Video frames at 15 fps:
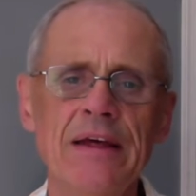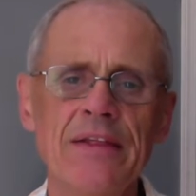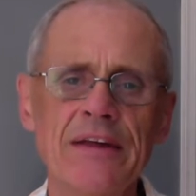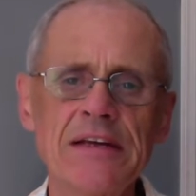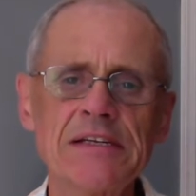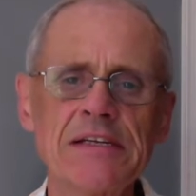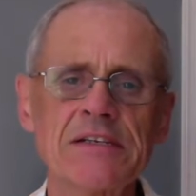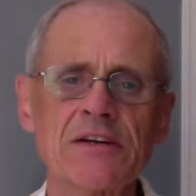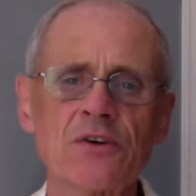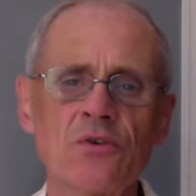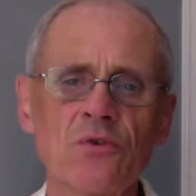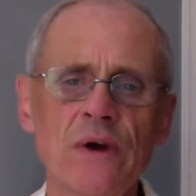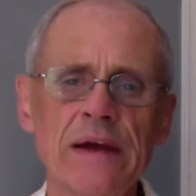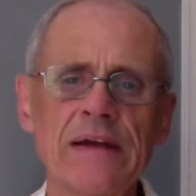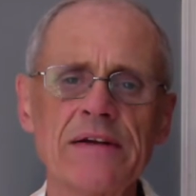This is a
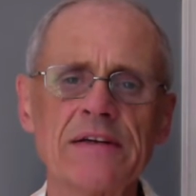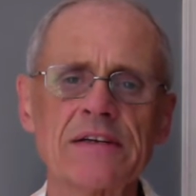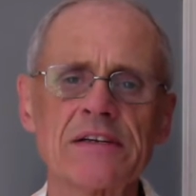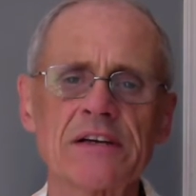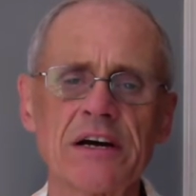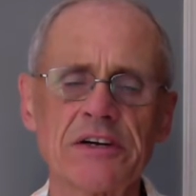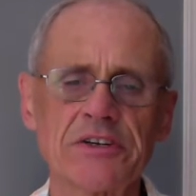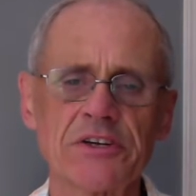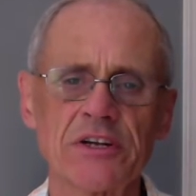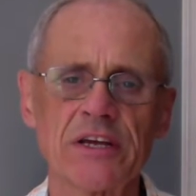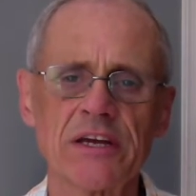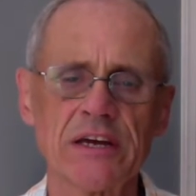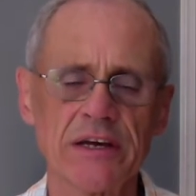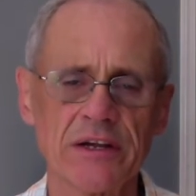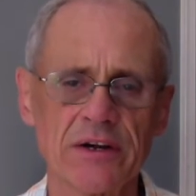great discussion
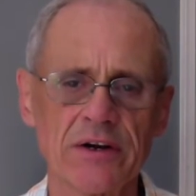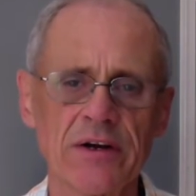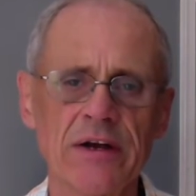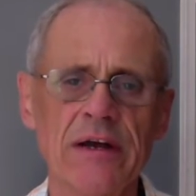killer